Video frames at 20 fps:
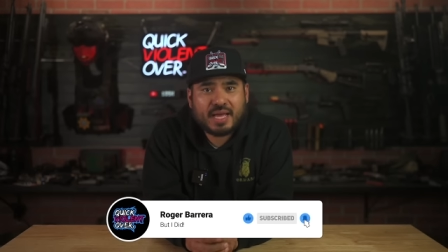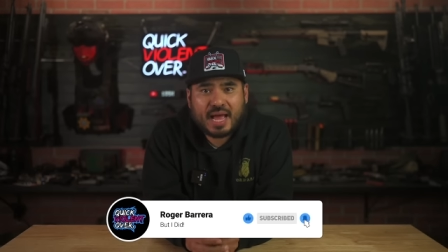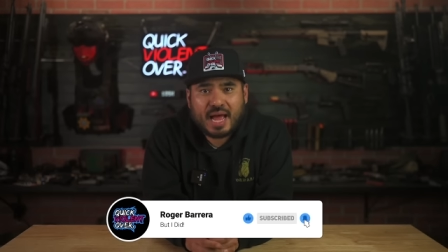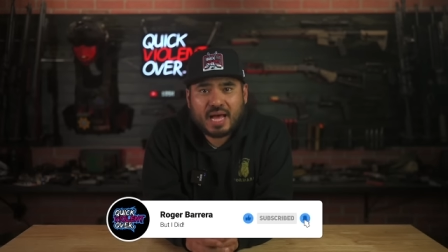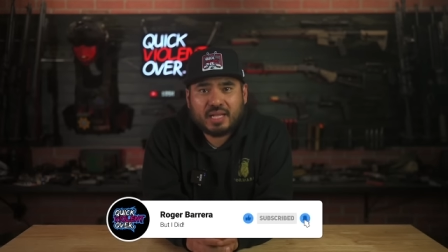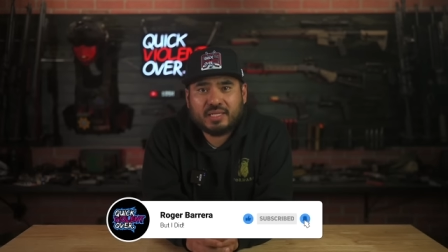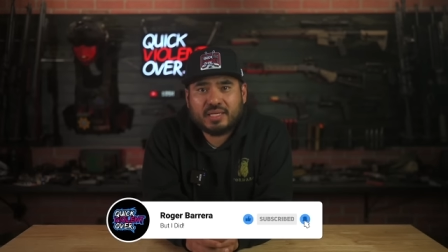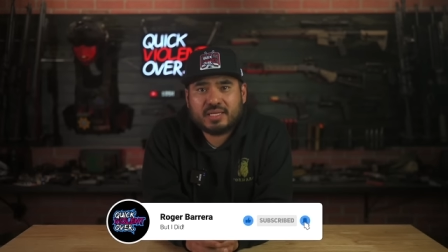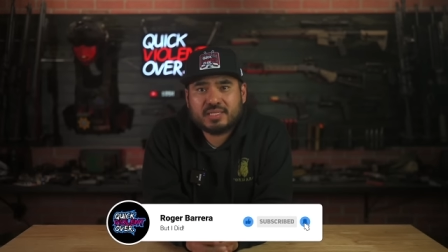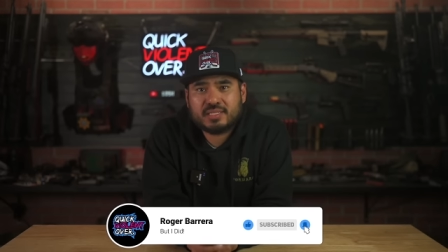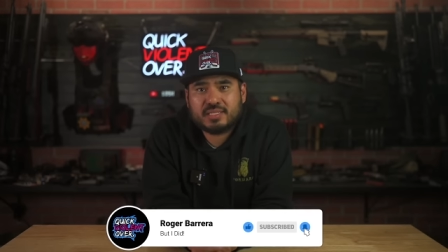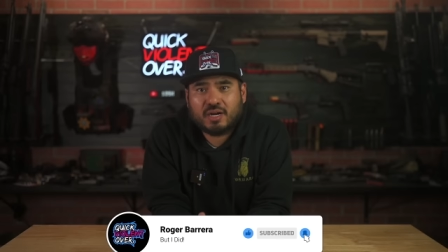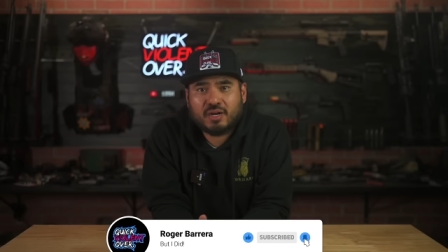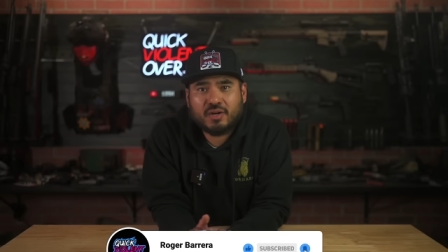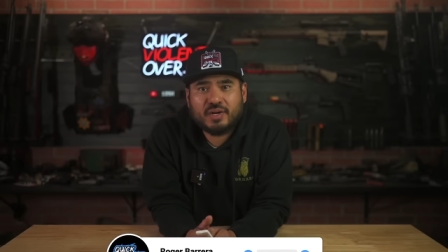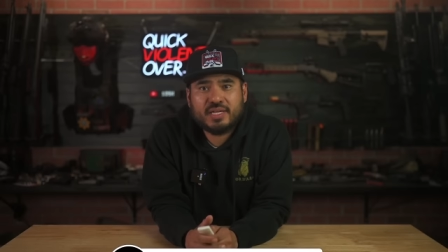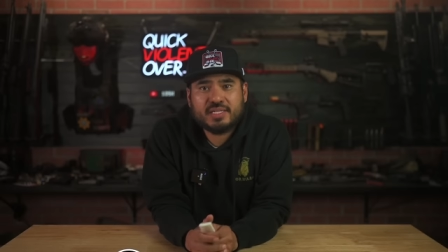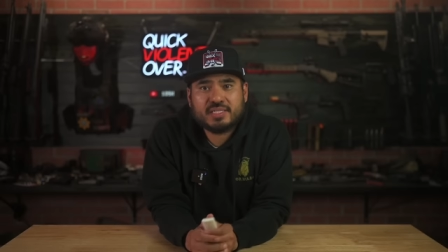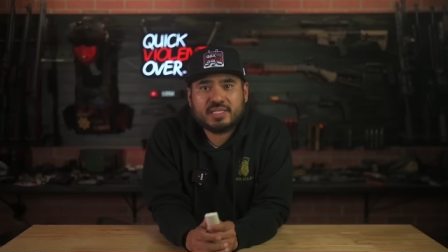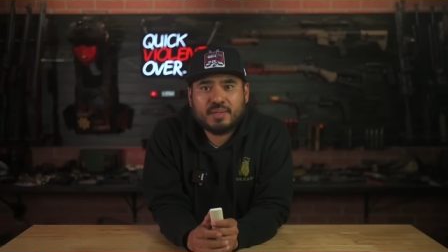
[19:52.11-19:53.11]
Alex,
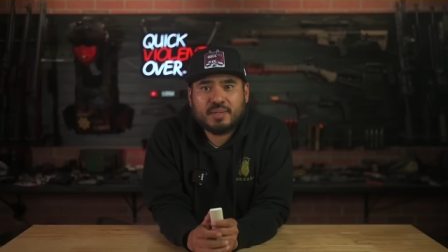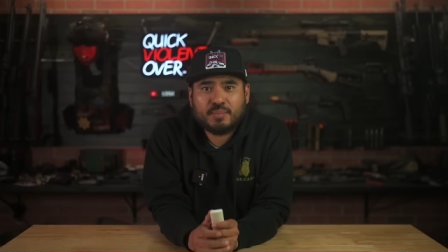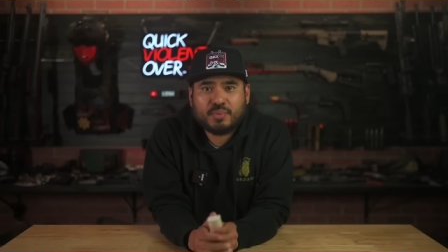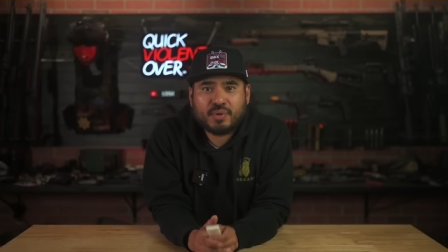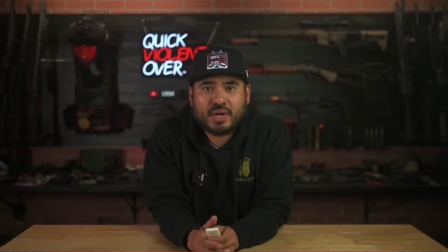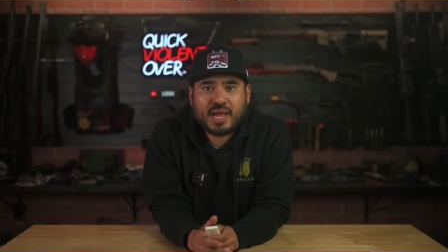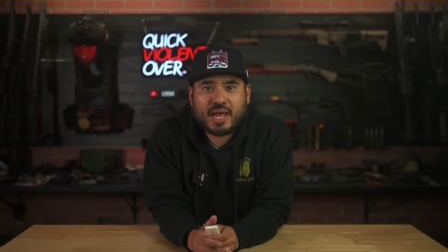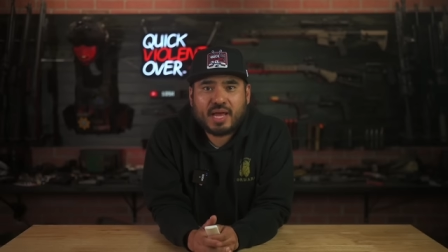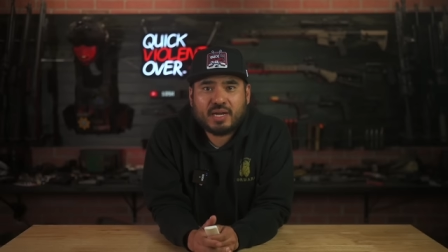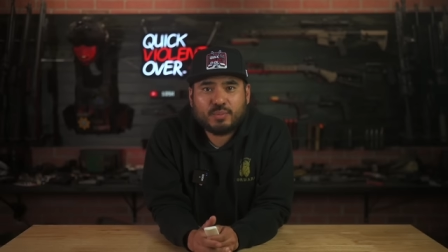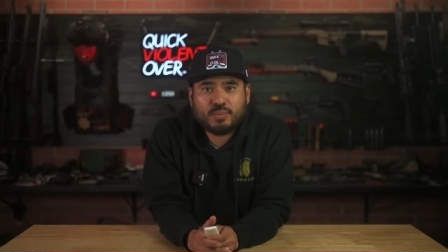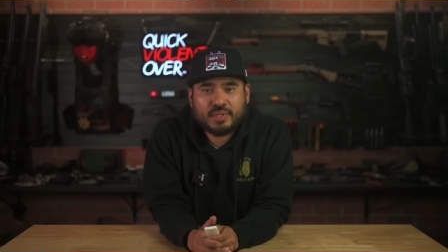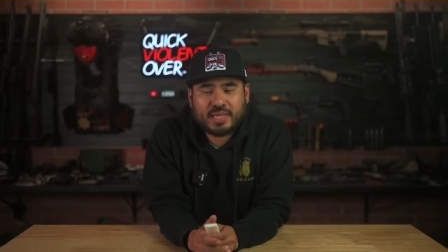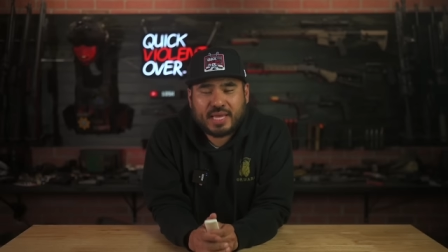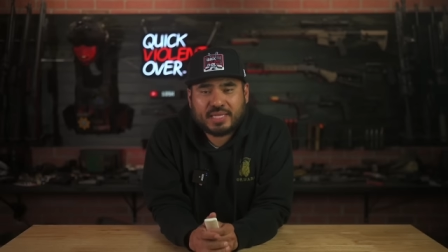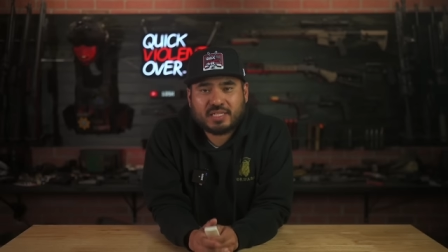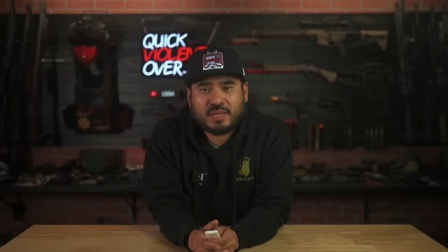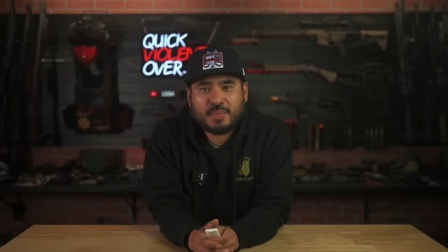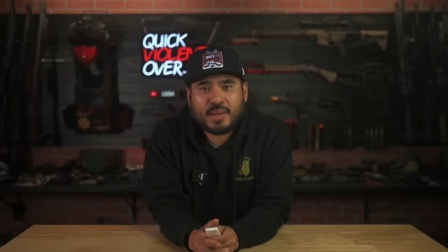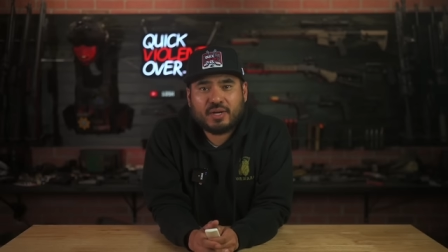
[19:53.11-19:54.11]
Arius, and Brad with
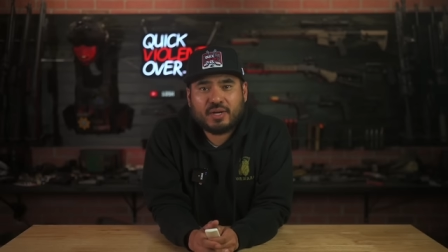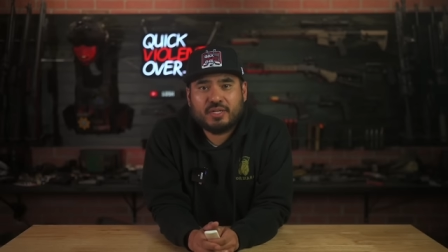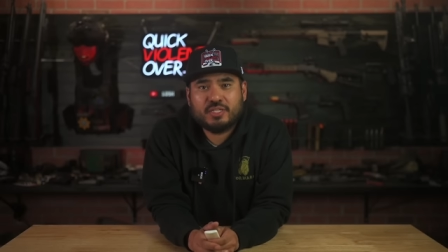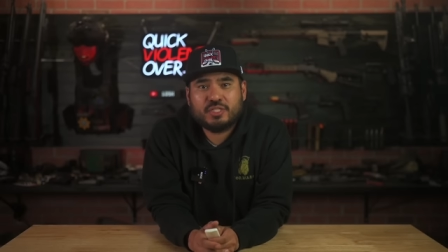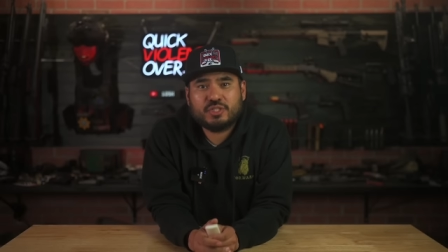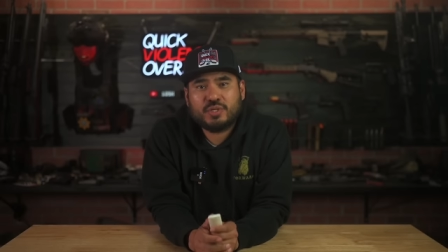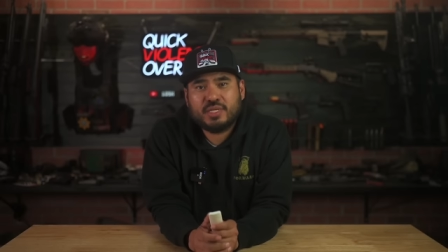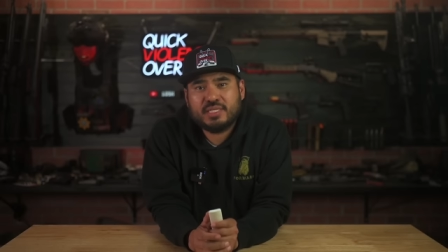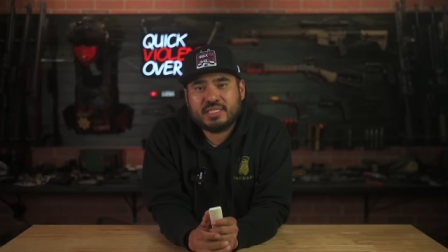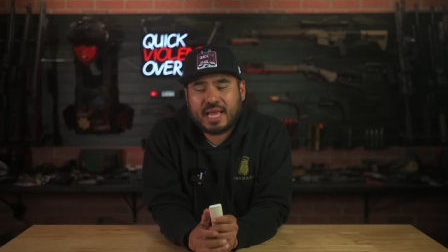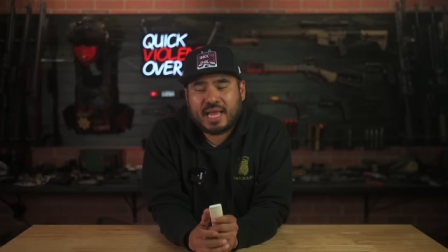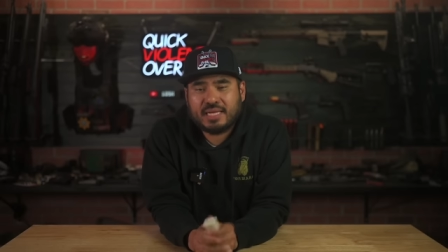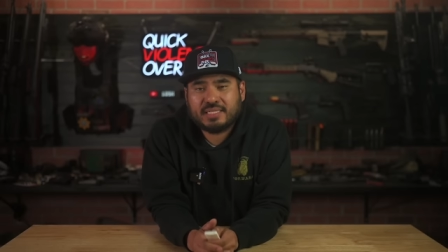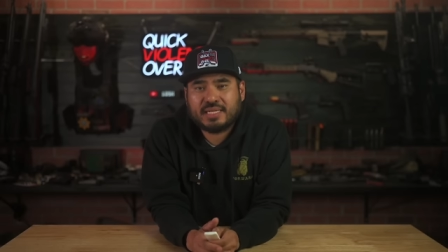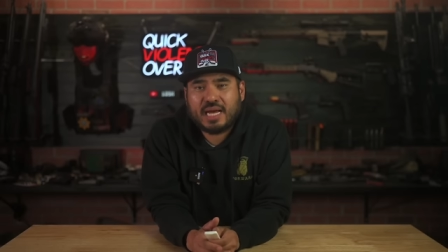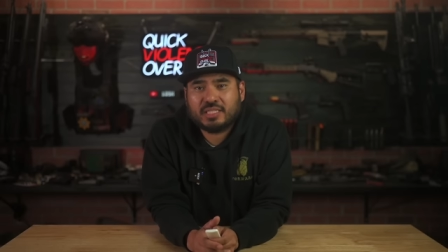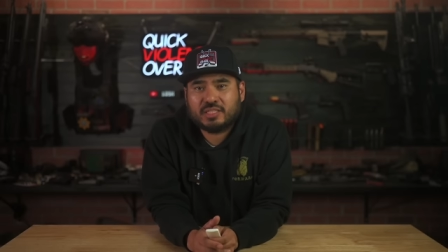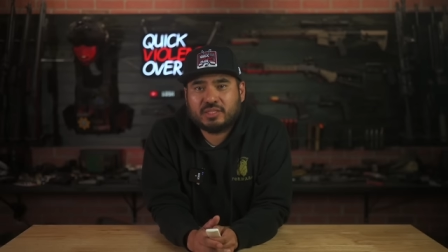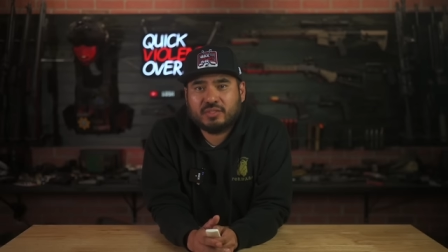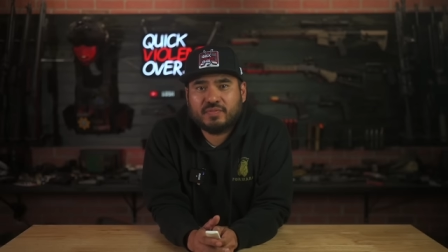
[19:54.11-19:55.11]
Antimatter Industries and
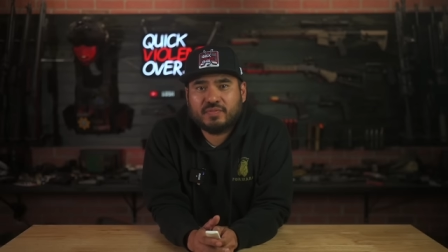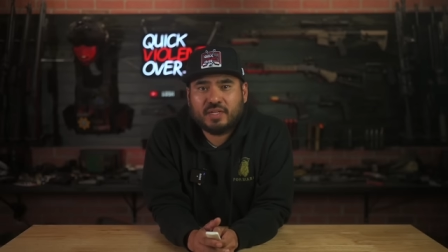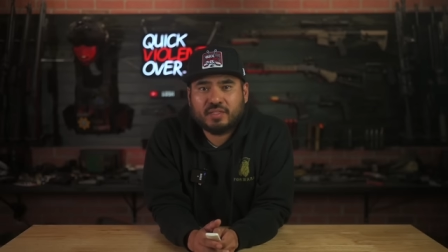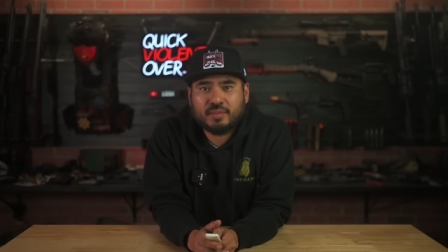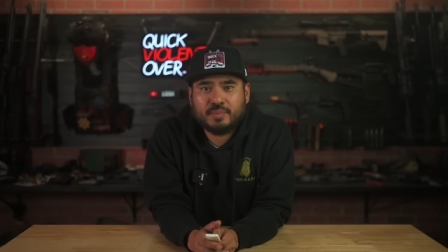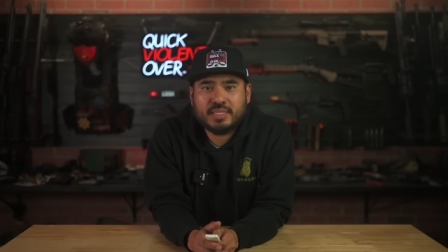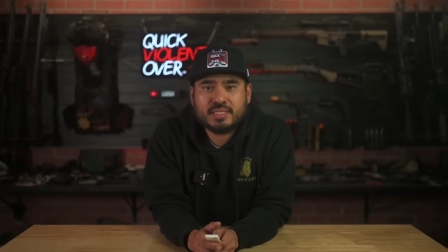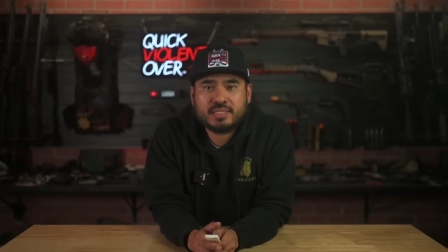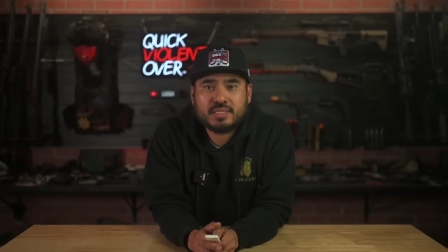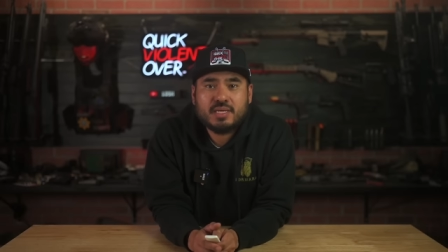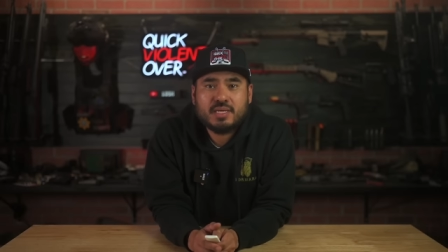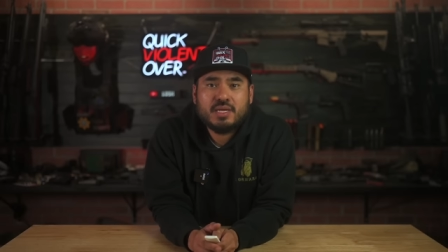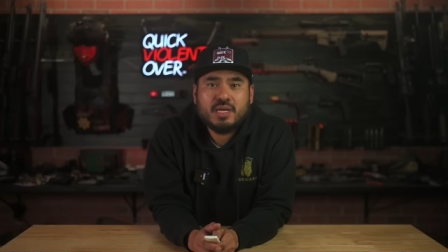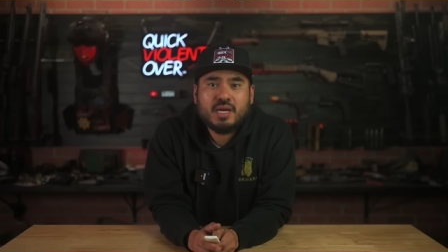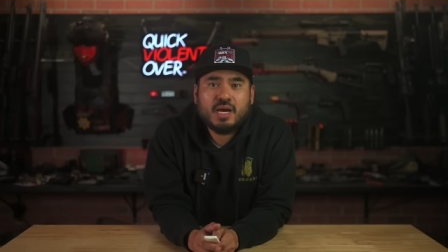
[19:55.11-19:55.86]
Tactical Development.